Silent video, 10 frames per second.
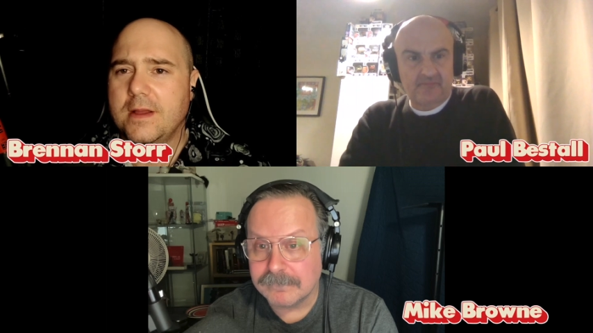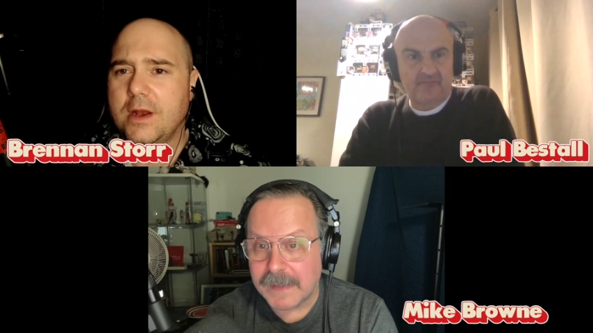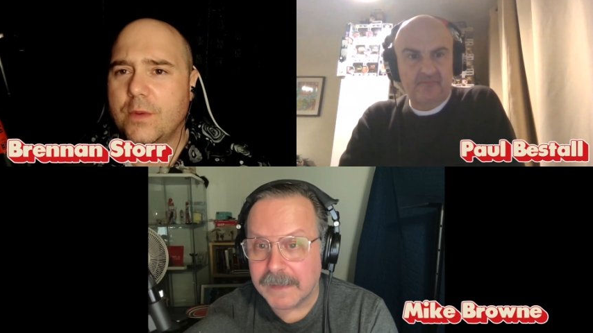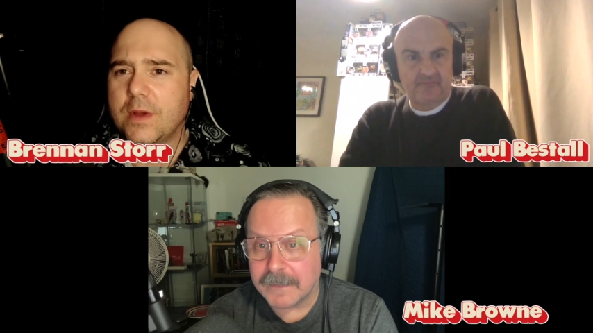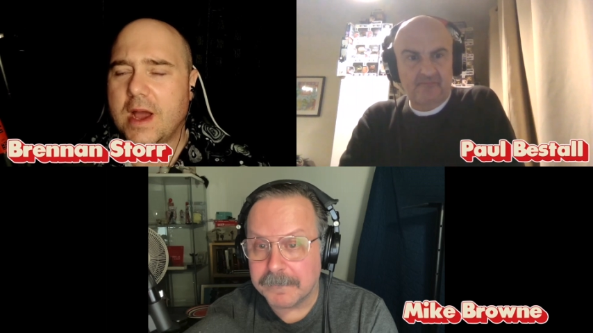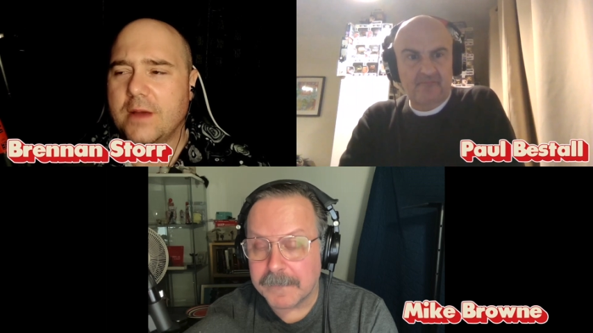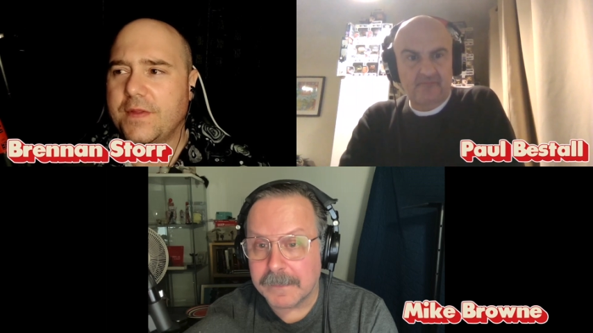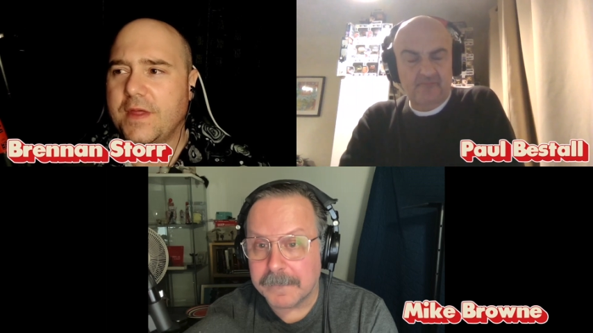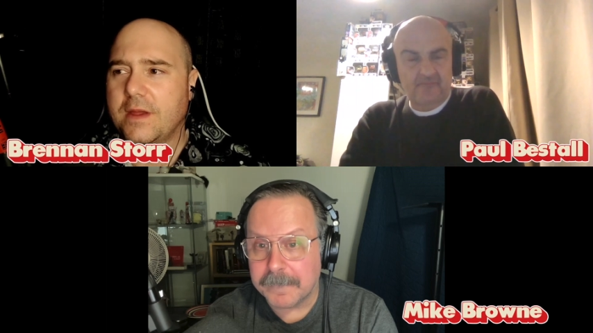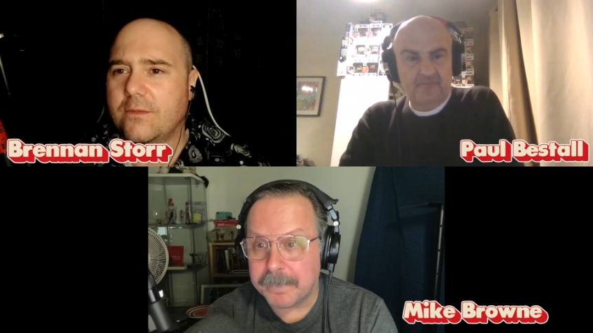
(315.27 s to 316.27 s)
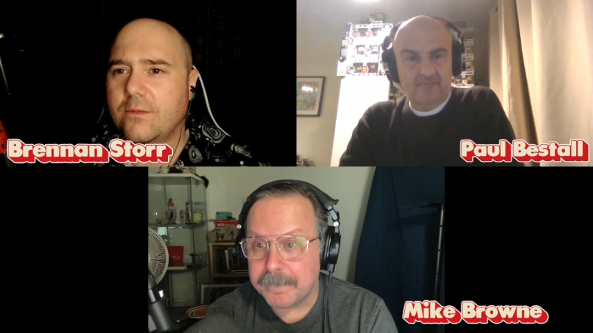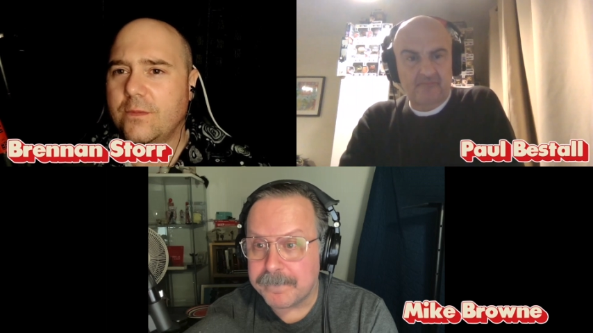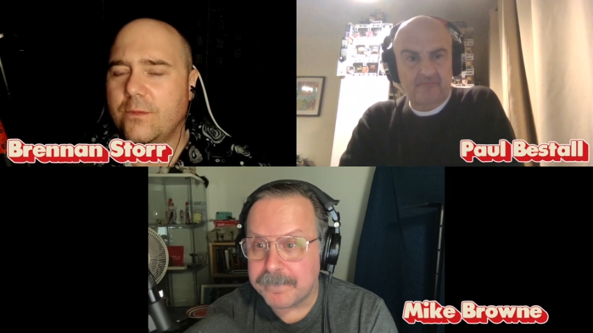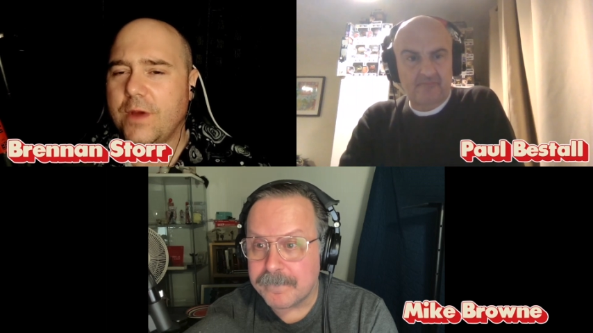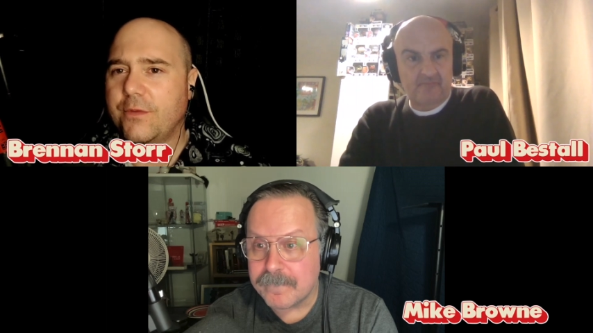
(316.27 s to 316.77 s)
Speaker 1: You know, yeah. we, I, I, think
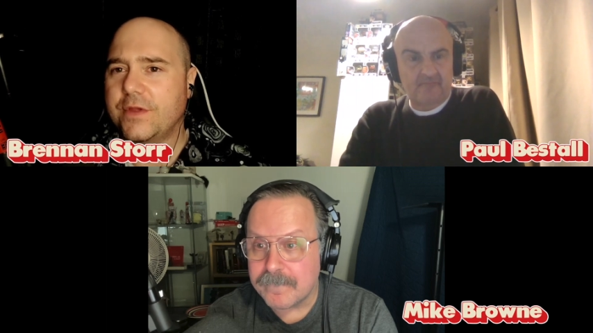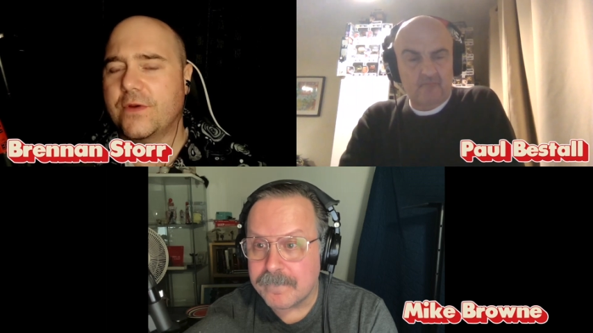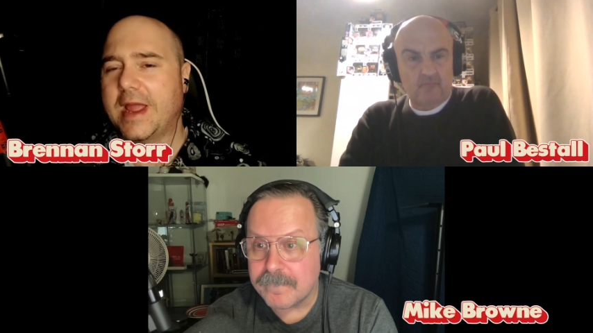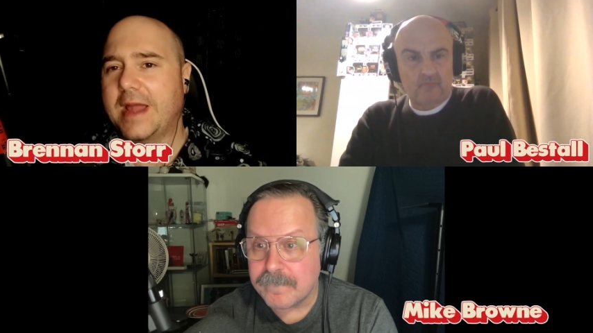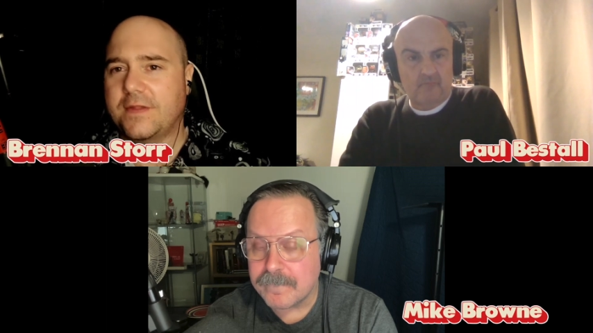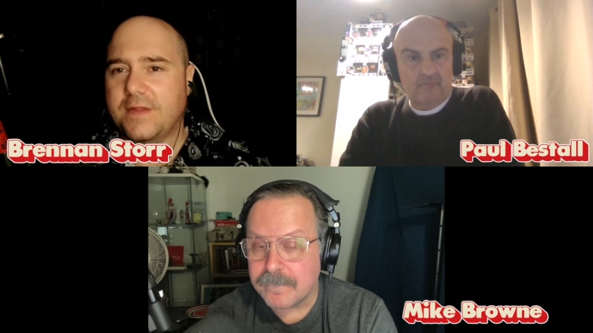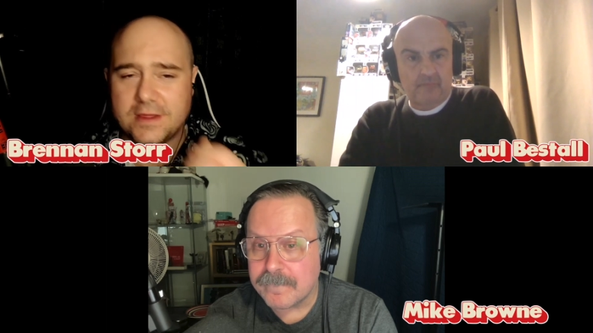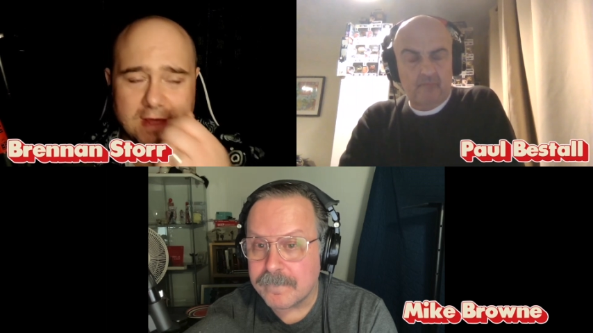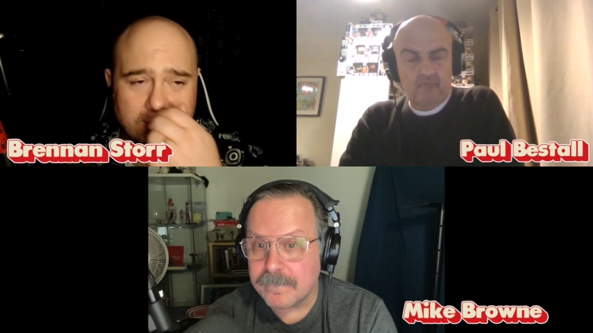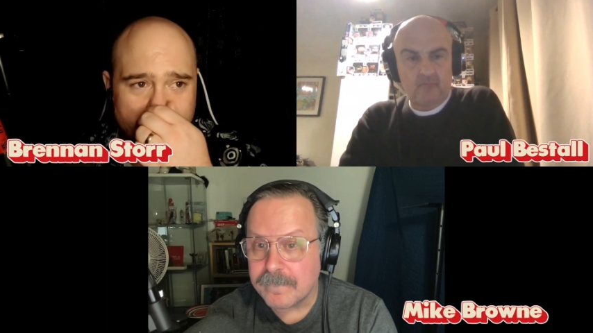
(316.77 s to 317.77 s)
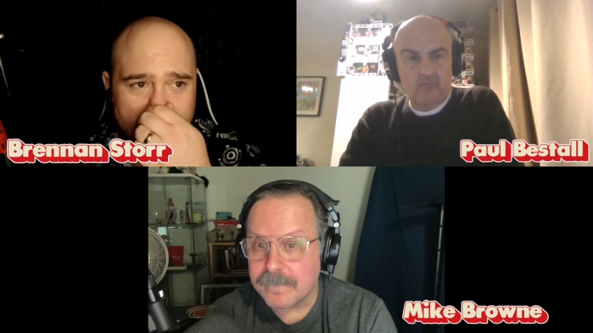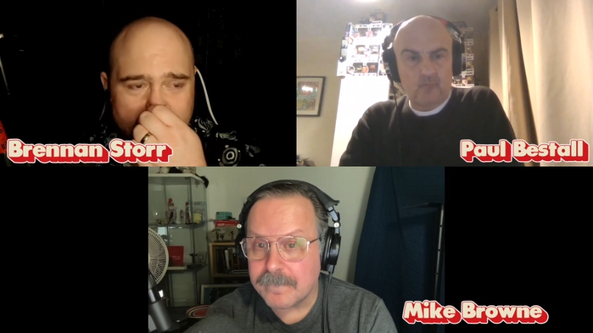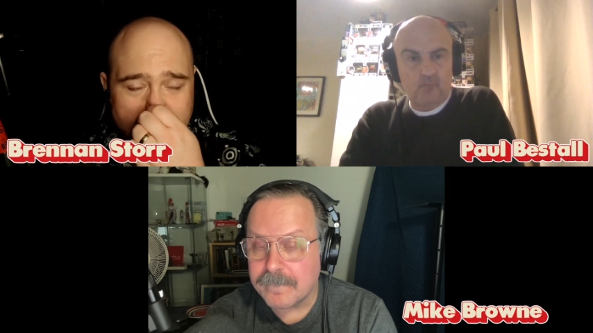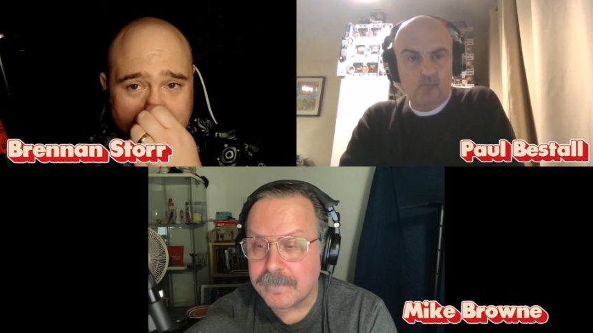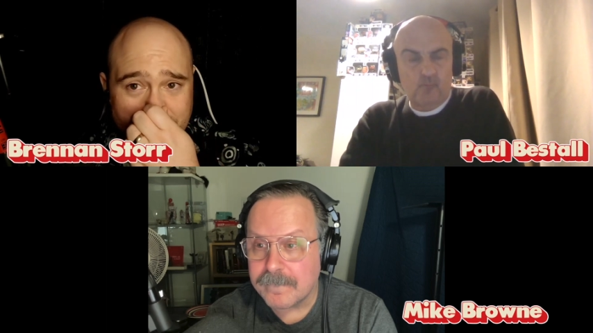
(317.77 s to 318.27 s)
we always forget that these things are,
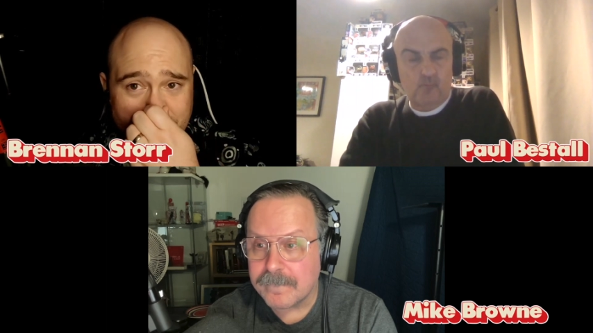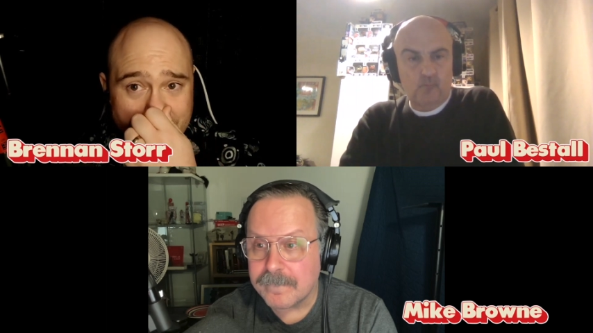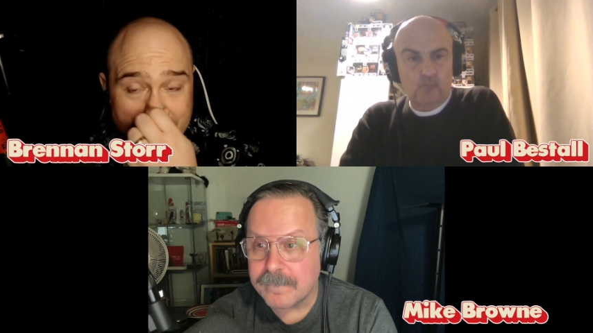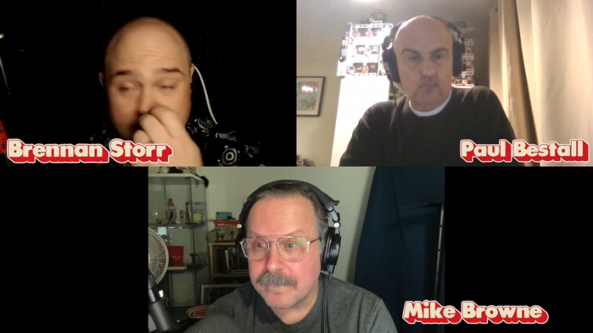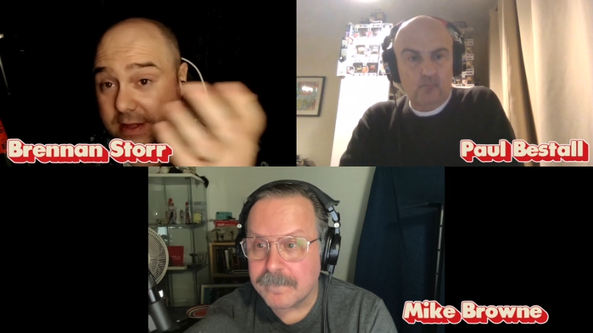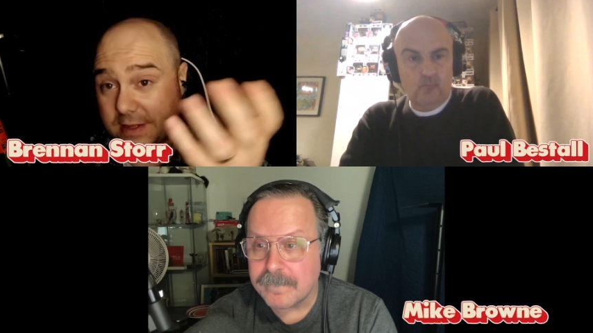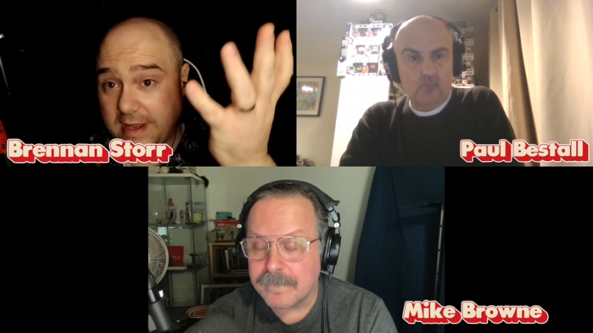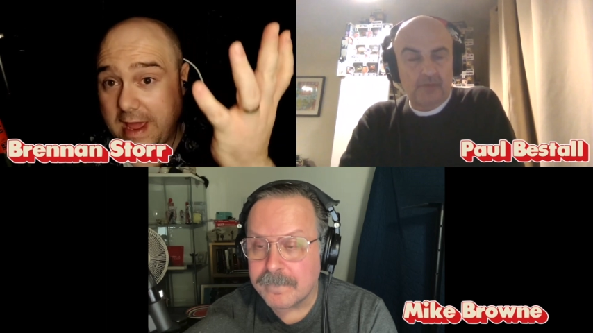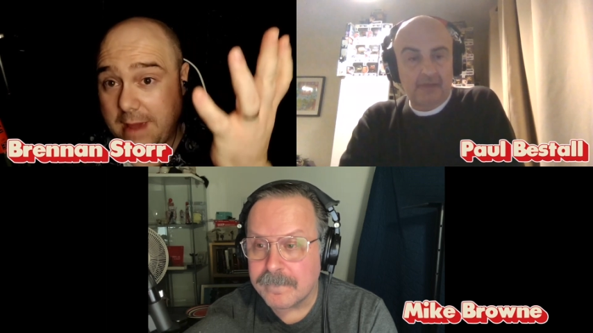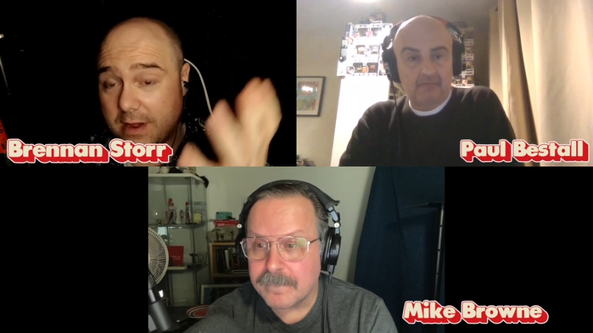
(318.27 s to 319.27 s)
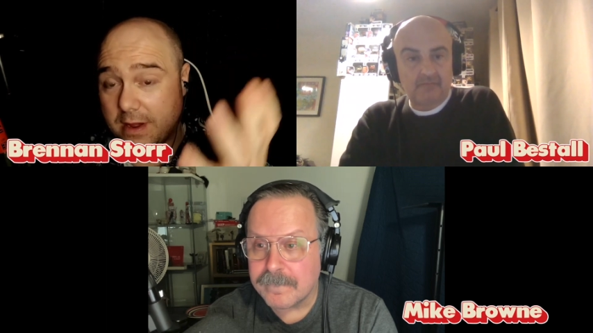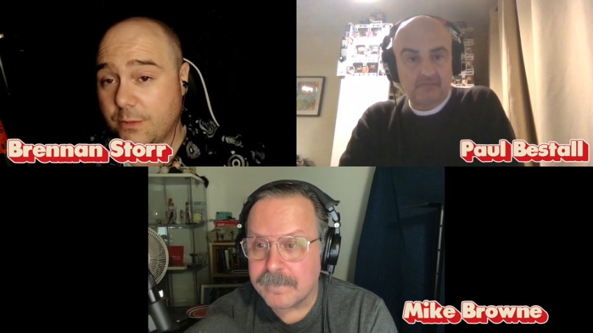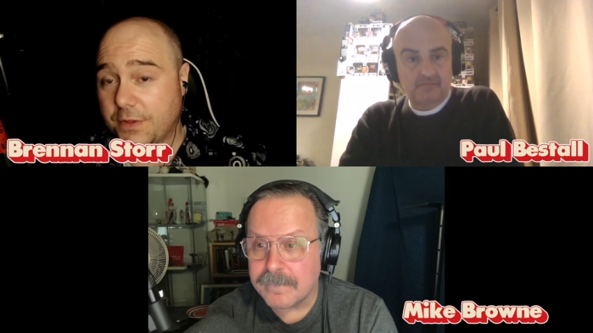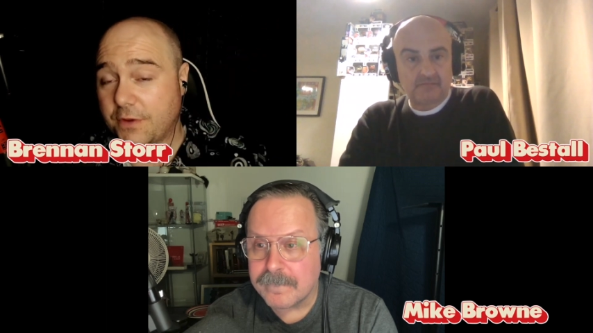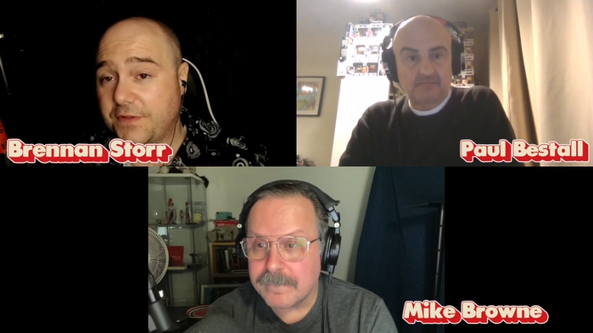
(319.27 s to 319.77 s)
are a little more, I guess, in keeping our,
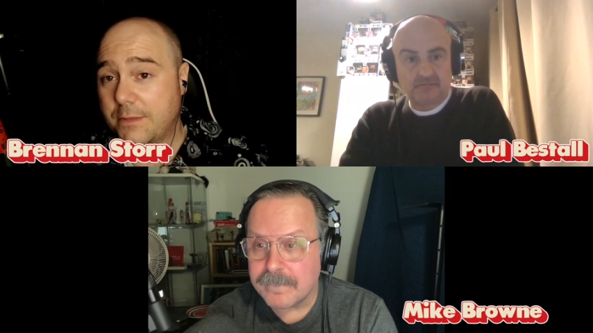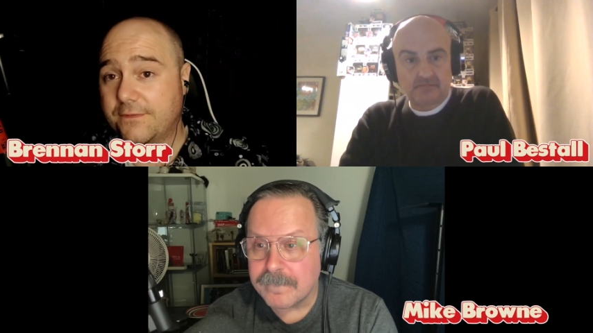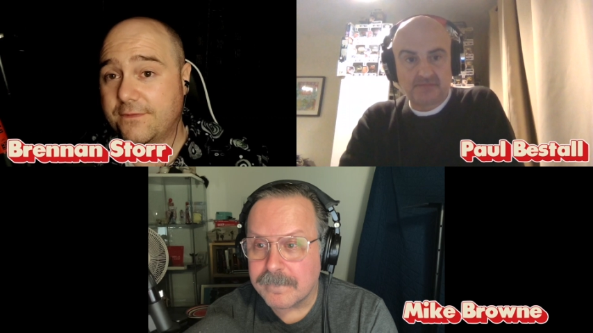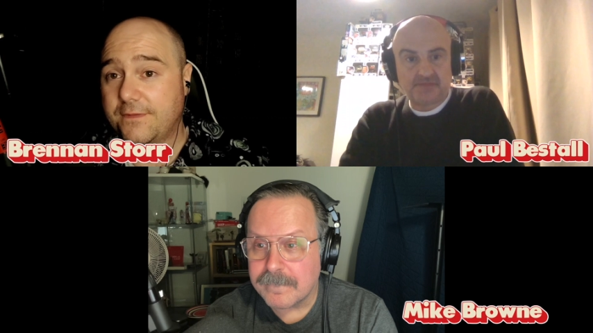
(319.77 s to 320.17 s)
with our theme of,